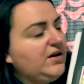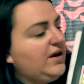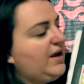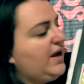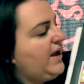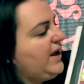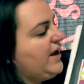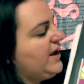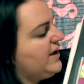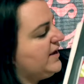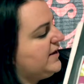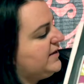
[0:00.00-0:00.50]

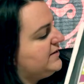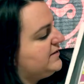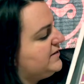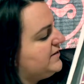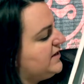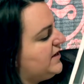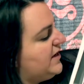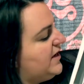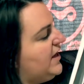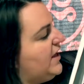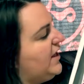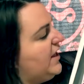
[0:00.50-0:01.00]
and
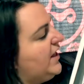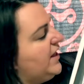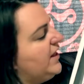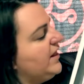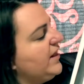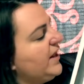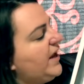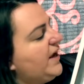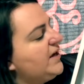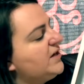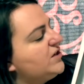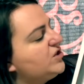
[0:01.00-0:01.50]

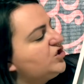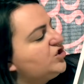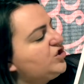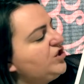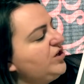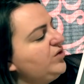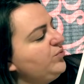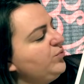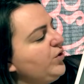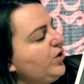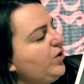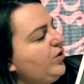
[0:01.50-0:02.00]
like
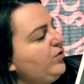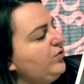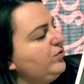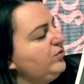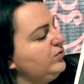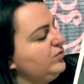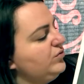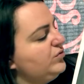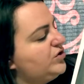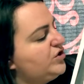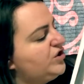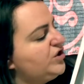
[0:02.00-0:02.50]

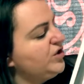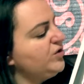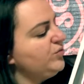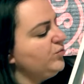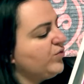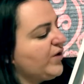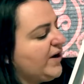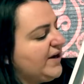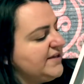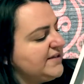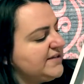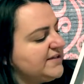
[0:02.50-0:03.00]
she'll
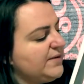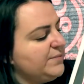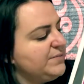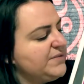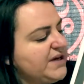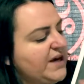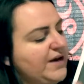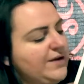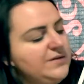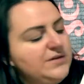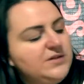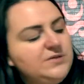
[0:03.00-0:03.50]
write
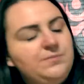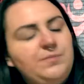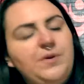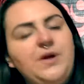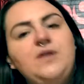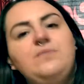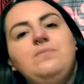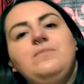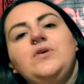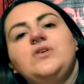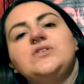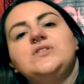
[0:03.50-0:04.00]
sometimes,
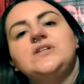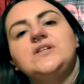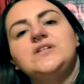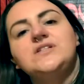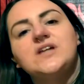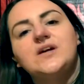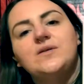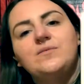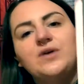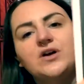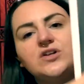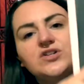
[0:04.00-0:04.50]
but most of the
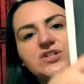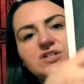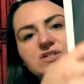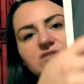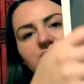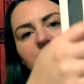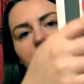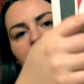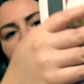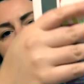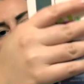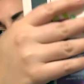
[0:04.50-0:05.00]
time I'll just
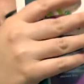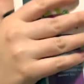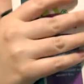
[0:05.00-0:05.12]
write like